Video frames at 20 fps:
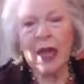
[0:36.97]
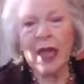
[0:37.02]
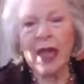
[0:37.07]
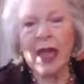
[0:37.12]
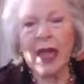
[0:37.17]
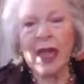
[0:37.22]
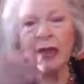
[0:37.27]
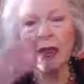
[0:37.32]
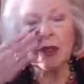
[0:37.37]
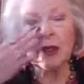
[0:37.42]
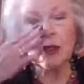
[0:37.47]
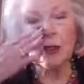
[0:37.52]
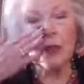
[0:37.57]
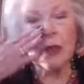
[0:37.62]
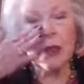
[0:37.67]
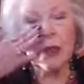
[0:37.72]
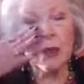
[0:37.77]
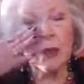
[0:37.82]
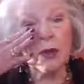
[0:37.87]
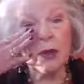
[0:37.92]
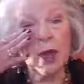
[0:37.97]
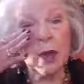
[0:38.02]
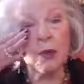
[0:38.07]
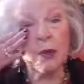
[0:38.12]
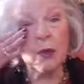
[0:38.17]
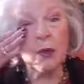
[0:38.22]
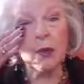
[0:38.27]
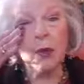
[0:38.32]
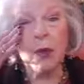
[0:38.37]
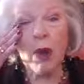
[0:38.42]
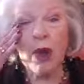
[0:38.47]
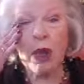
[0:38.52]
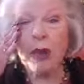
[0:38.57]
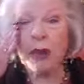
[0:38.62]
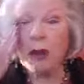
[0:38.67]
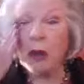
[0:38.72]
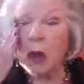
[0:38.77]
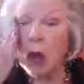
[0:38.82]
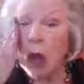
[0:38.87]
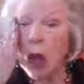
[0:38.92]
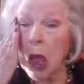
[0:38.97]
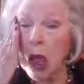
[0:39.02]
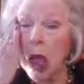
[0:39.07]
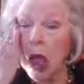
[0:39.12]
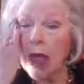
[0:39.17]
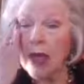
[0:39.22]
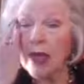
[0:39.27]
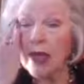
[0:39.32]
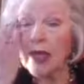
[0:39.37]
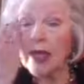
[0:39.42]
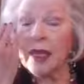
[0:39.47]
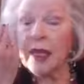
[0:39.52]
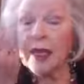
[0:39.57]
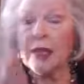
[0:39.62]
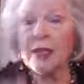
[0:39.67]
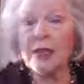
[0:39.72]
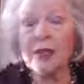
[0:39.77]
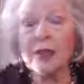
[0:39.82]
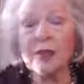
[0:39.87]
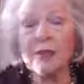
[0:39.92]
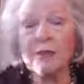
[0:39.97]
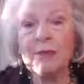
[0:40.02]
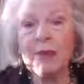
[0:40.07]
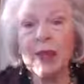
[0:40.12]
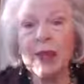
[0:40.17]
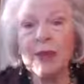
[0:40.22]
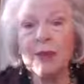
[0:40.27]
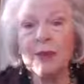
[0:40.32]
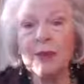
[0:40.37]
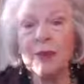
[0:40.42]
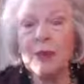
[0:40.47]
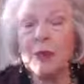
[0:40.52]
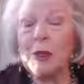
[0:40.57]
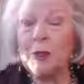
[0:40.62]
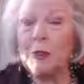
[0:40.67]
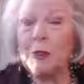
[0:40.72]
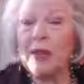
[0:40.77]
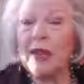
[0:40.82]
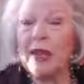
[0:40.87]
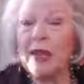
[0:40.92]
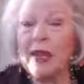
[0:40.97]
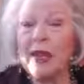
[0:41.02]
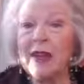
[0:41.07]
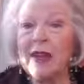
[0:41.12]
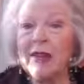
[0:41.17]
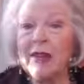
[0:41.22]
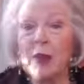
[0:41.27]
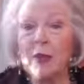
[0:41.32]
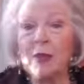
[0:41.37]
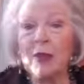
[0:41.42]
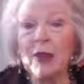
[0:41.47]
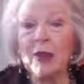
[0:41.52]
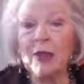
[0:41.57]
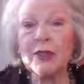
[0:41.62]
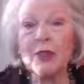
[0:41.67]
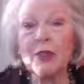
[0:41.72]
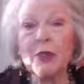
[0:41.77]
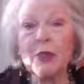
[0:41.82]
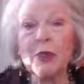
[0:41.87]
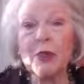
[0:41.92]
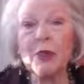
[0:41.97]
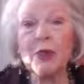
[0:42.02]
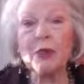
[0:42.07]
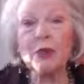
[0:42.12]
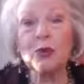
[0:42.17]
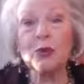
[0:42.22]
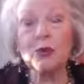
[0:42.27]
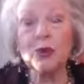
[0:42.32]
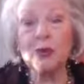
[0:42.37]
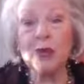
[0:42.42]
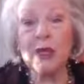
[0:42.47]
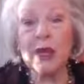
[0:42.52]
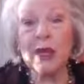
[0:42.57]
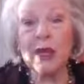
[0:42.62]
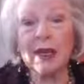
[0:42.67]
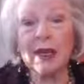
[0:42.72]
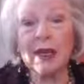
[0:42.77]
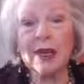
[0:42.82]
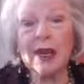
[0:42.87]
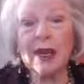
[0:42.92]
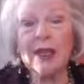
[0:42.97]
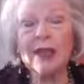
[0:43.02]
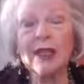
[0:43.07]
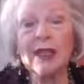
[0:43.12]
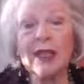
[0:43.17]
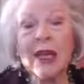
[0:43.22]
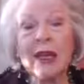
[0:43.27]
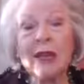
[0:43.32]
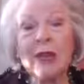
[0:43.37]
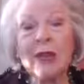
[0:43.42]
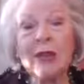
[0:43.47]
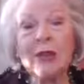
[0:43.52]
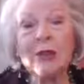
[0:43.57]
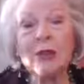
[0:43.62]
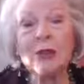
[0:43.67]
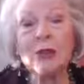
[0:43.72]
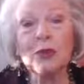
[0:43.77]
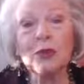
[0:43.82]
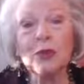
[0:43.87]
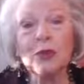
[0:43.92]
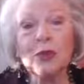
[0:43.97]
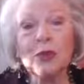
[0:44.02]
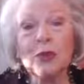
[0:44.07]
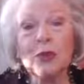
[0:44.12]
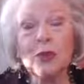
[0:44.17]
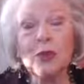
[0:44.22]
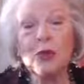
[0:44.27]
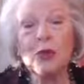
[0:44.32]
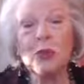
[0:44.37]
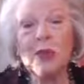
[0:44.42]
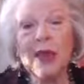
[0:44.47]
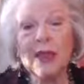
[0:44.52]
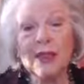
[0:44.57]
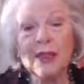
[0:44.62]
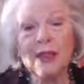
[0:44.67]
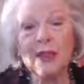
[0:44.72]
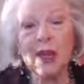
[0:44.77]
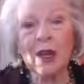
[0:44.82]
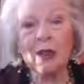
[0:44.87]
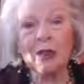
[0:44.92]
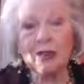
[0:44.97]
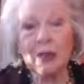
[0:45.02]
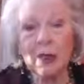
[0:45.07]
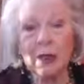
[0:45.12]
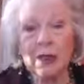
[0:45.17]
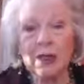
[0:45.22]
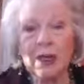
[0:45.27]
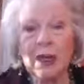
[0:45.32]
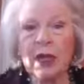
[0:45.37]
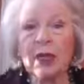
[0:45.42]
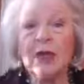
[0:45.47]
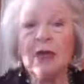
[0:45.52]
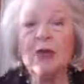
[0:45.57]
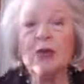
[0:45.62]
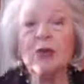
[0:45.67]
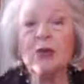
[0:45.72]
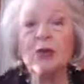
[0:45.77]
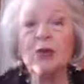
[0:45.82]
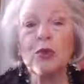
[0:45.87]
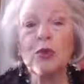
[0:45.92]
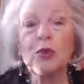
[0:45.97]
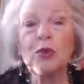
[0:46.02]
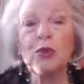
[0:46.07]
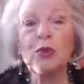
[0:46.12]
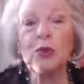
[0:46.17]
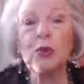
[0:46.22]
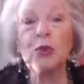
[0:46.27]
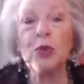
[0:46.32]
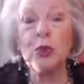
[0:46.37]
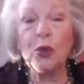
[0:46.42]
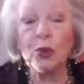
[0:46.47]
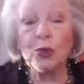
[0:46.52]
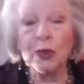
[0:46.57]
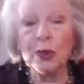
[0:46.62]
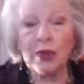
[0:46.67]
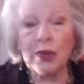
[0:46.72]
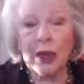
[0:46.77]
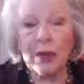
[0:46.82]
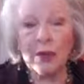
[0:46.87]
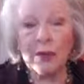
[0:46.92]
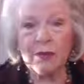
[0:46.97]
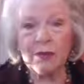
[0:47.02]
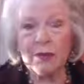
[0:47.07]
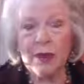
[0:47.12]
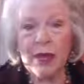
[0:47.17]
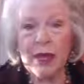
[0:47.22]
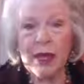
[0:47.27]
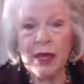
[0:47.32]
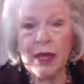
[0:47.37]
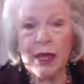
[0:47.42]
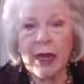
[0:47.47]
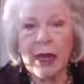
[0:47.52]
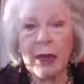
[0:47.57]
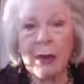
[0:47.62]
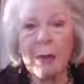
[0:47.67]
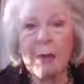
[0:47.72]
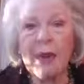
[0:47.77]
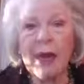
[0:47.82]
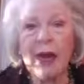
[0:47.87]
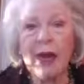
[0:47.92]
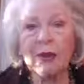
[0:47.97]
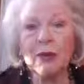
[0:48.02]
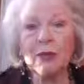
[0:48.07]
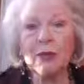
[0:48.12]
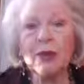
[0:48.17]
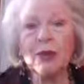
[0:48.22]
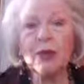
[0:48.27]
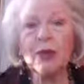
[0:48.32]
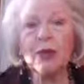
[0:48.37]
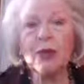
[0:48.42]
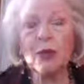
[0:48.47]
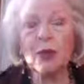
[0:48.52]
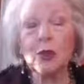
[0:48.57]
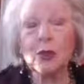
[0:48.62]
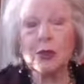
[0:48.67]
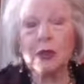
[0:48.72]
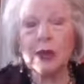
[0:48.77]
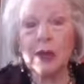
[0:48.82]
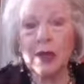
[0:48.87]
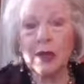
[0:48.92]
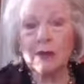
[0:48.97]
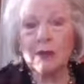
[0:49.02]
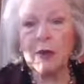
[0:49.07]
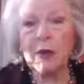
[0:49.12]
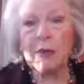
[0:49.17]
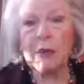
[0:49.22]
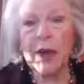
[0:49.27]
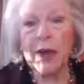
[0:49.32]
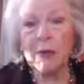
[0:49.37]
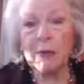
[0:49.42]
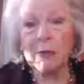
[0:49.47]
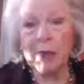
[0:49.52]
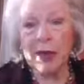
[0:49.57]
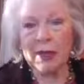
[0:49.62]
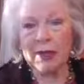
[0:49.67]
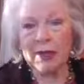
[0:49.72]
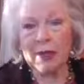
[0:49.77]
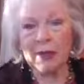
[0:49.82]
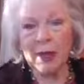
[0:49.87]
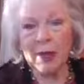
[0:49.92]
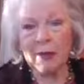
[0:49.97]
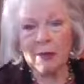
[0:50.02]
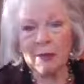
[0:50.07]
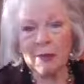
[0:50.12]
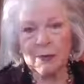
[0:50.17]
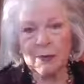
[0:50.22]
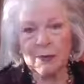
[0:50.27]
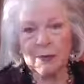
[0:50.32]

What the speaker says: And window number one is the beginning of that process with truth-telling, telling the truth to myself, telling the truth to yourself, about myself.